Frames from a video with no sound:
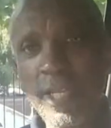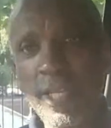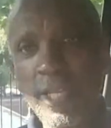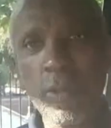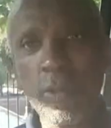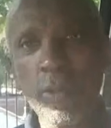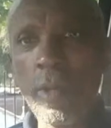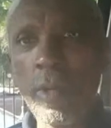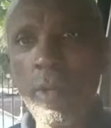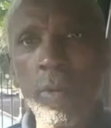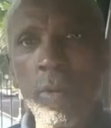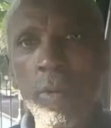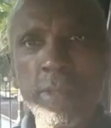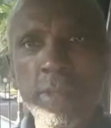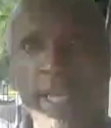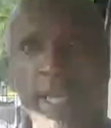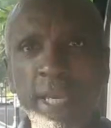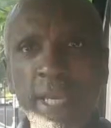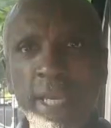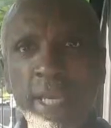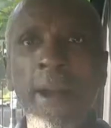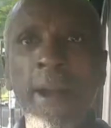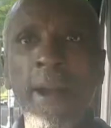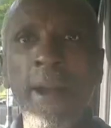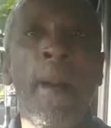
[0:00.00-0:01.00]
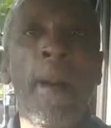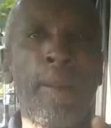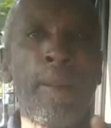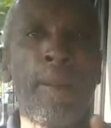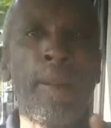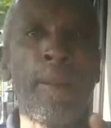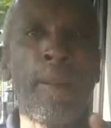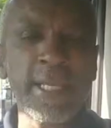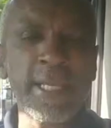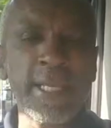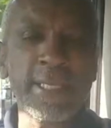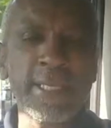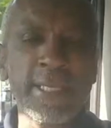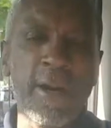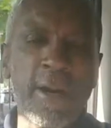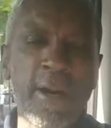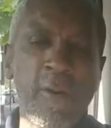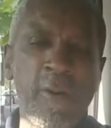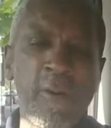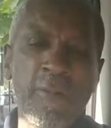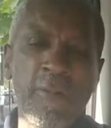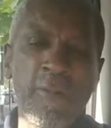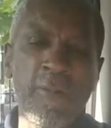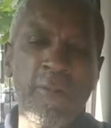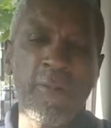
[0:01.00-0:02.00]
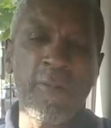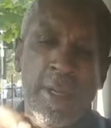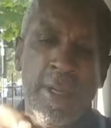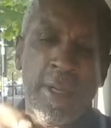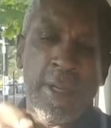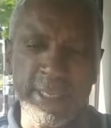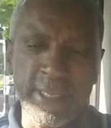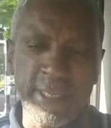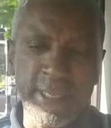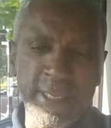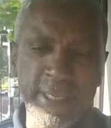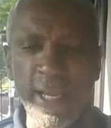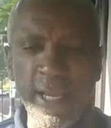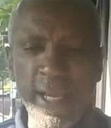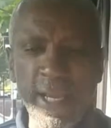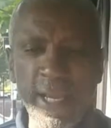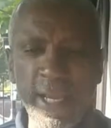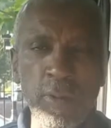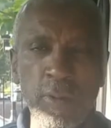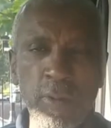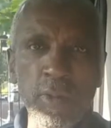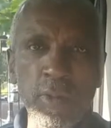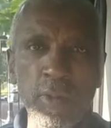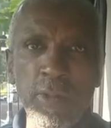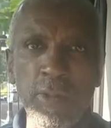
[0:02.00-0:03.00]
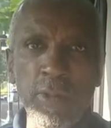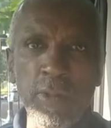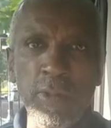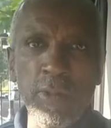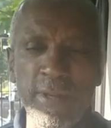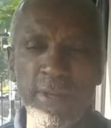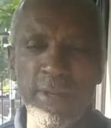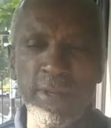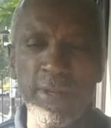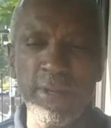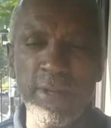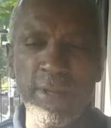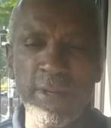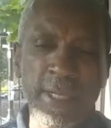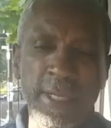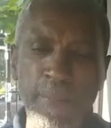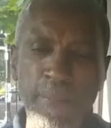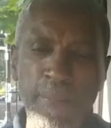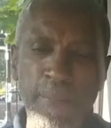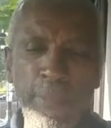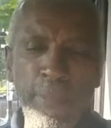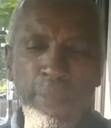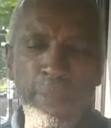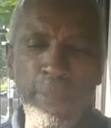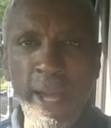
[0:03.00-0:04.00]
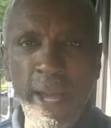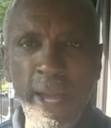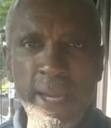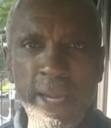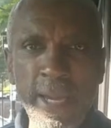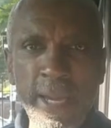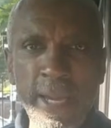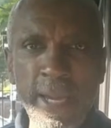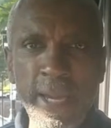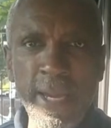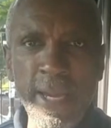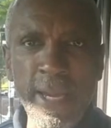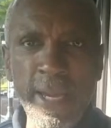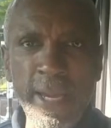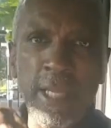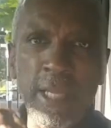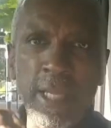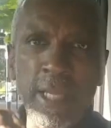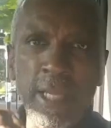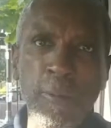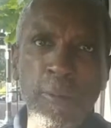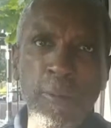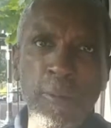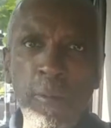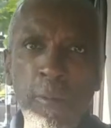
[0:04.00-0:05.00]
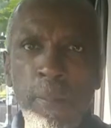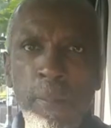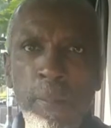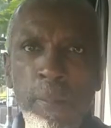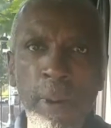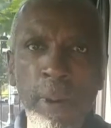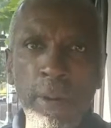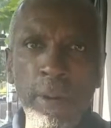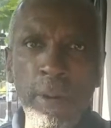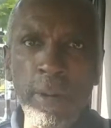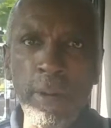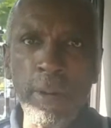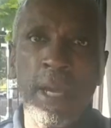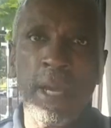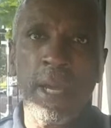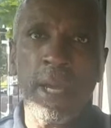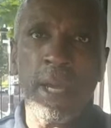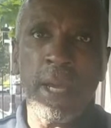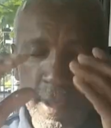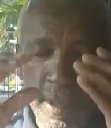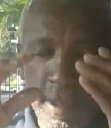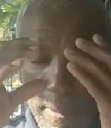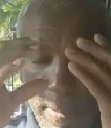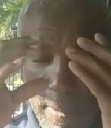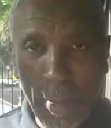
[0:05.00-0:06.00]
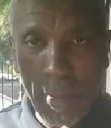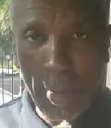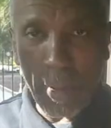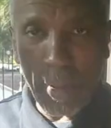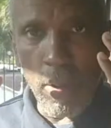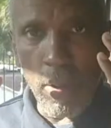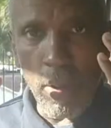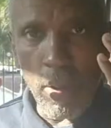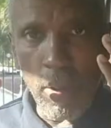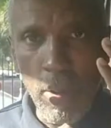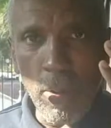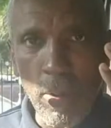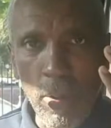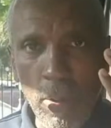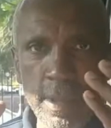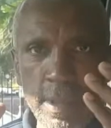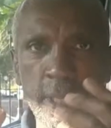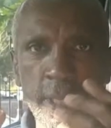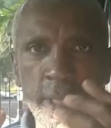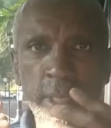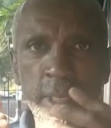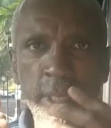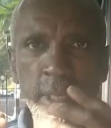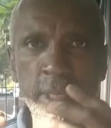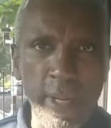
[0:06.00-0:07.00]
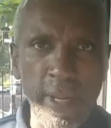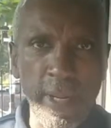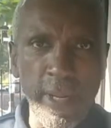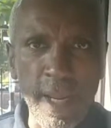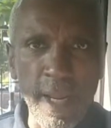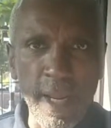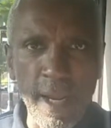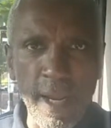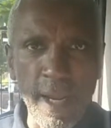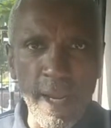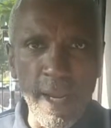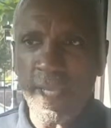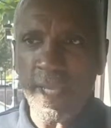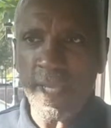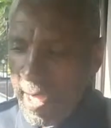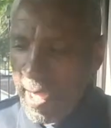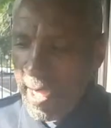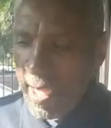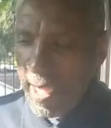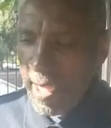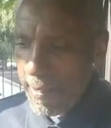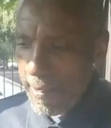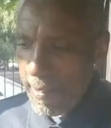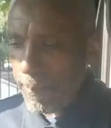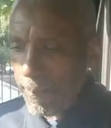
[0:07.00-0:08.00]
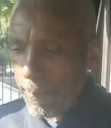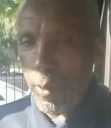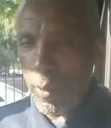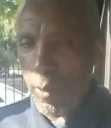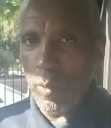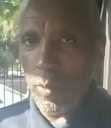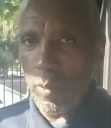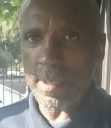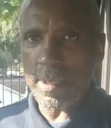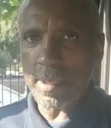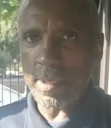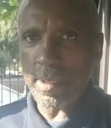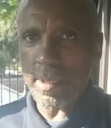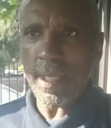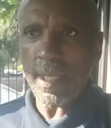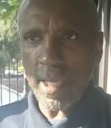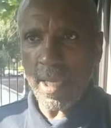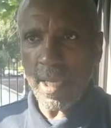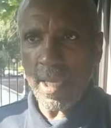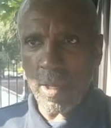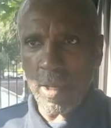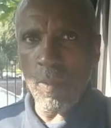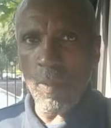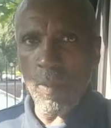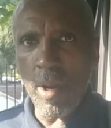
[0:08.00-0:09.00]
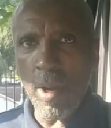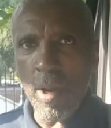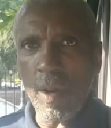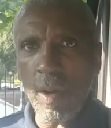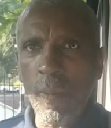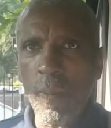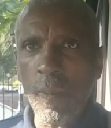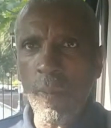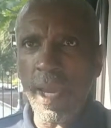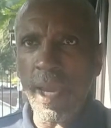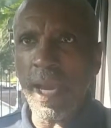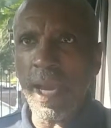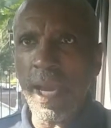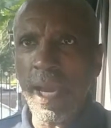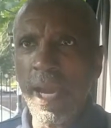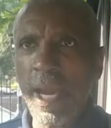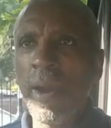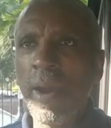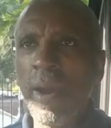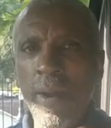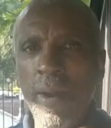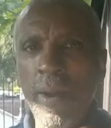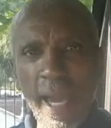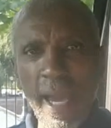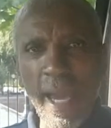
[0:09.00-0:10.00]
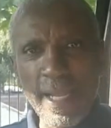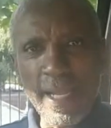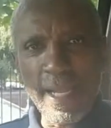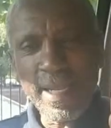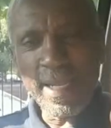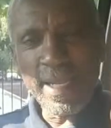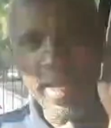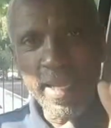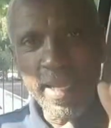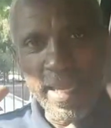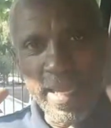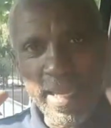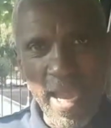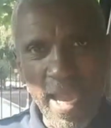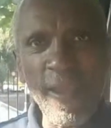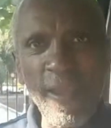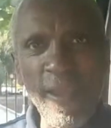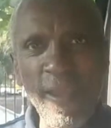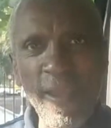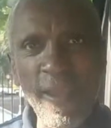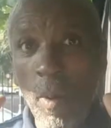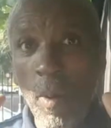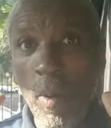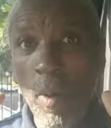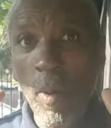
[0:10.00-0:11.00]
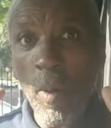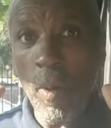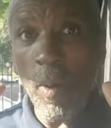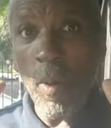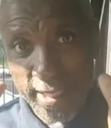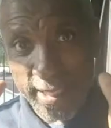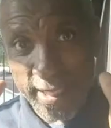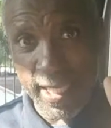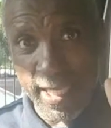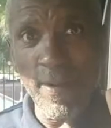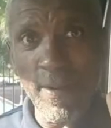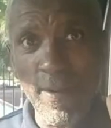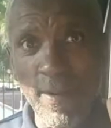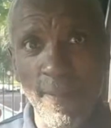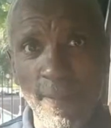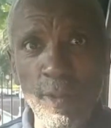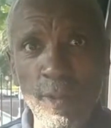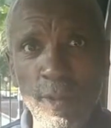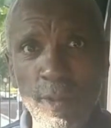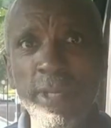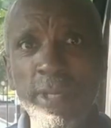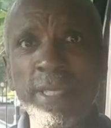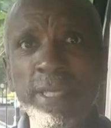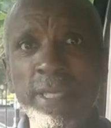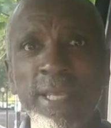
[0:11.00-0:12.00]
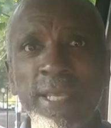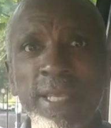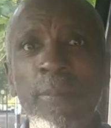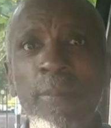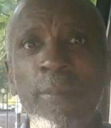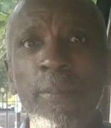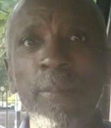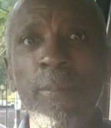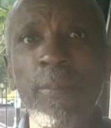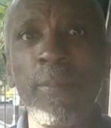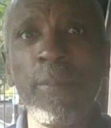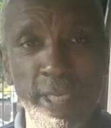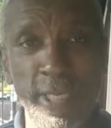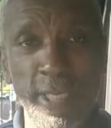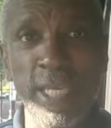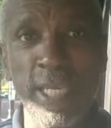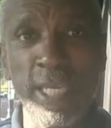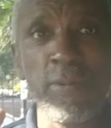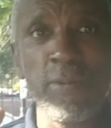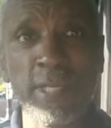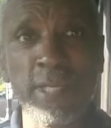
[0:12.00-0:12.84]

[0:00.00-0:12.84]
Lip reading: wholesaler, buy yourself, set a screwdriver, some pliers, a toolbox, some goggles, some gloves, get your boots, get your workwear, and if you are serious, I'm talking to someone who seriously